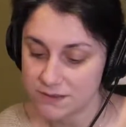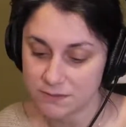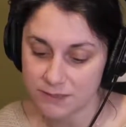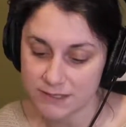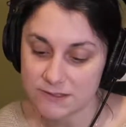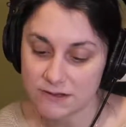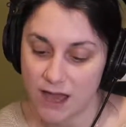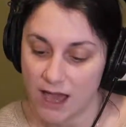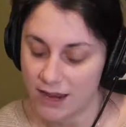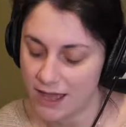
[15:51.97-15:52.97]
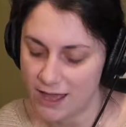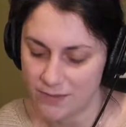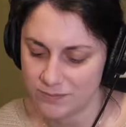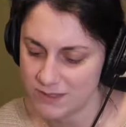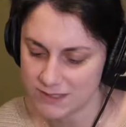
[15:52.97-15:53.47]
So please do not.
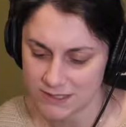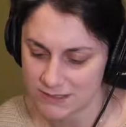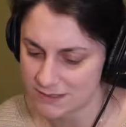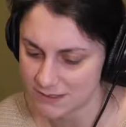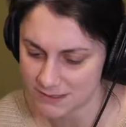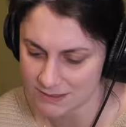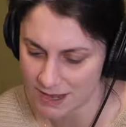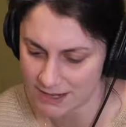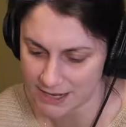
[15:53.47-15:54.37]
This is not